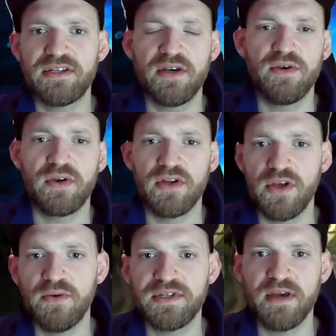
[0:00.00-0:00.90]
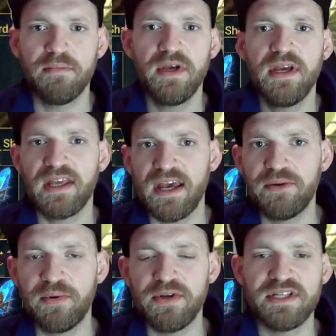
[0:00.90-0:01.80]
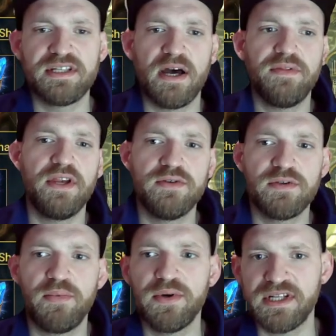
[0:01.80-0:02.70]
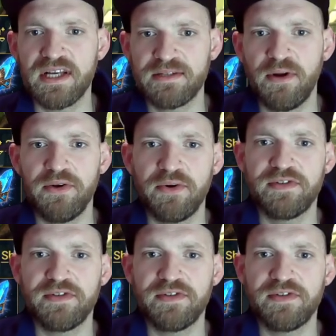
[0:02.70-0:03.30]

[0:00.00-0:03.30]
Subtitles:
So you can use him, get the poisons out, and then use a poison exploder,